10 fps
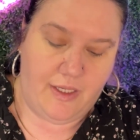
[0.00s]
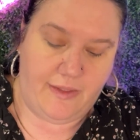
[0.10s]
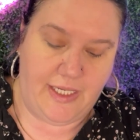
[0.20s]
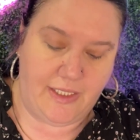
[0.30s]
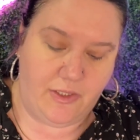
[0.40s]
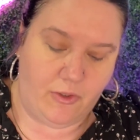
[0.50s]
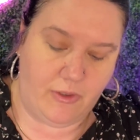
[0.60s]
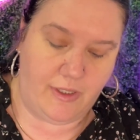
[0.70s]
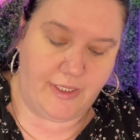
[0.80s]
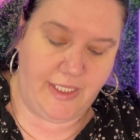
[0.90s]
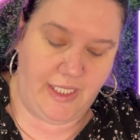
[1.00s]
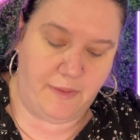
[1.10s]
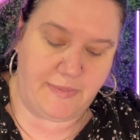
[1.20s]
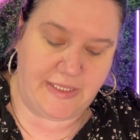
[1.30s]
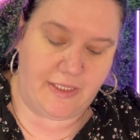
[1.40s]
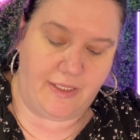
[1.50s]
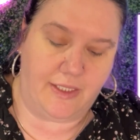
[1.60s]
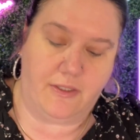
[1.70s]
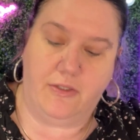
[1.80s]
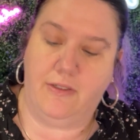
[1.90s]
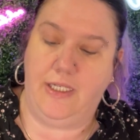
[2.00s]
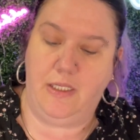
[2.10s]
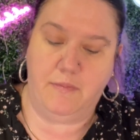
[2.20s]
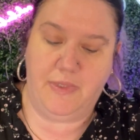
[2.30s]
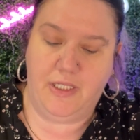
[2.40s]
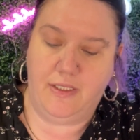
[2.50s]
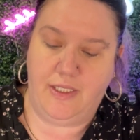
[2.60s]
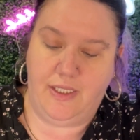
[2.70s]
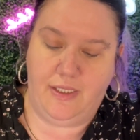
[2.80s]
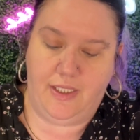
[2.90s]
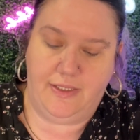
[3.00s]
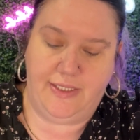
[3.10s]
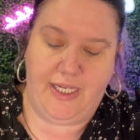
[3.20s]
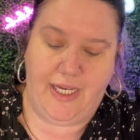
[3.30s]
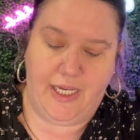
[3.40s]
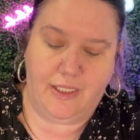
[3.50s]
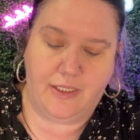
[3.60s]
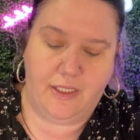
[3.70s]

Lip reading: That door keeps the cream intact.